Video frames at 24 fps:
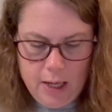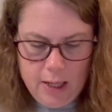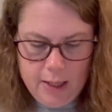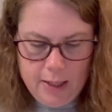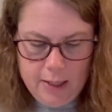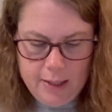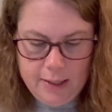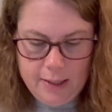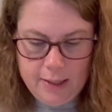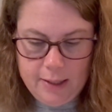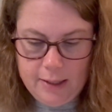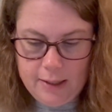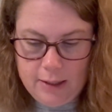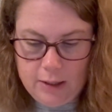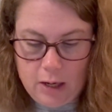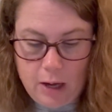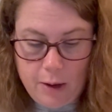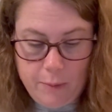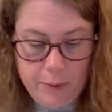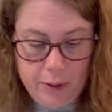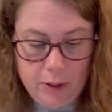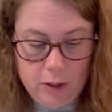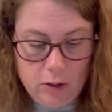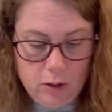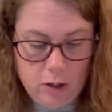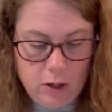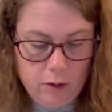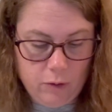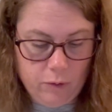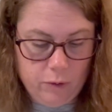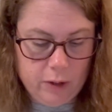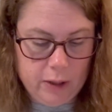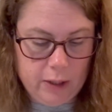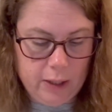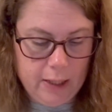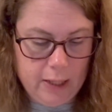this is coming along
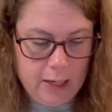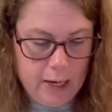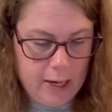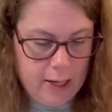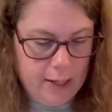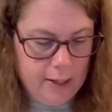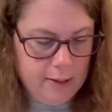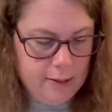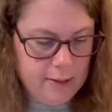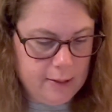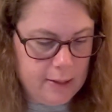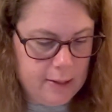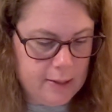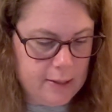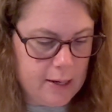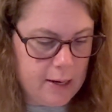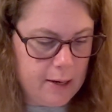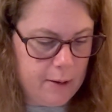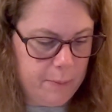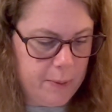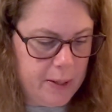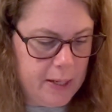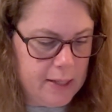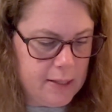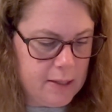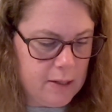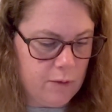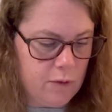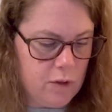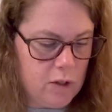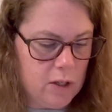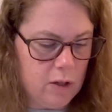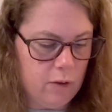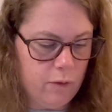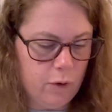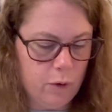really nice. It's on a piece of
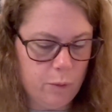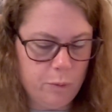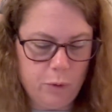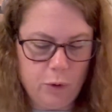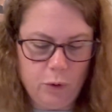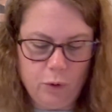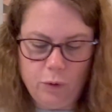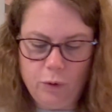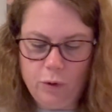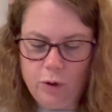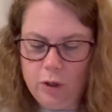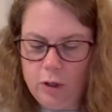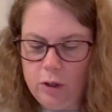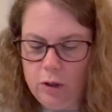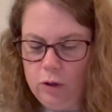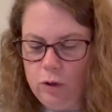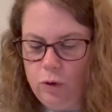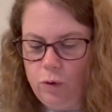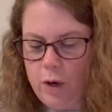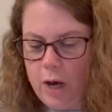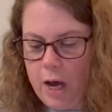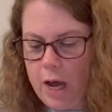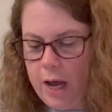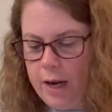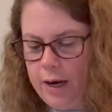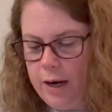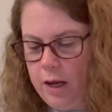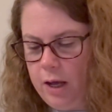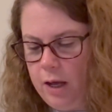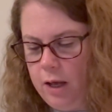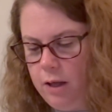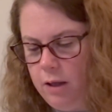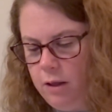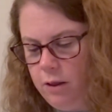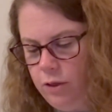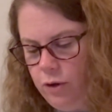Silver Moon
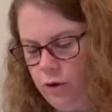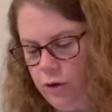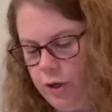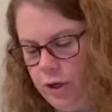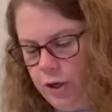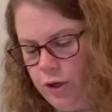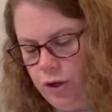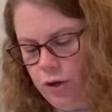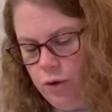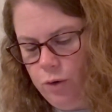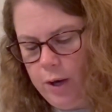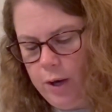Lugana, 32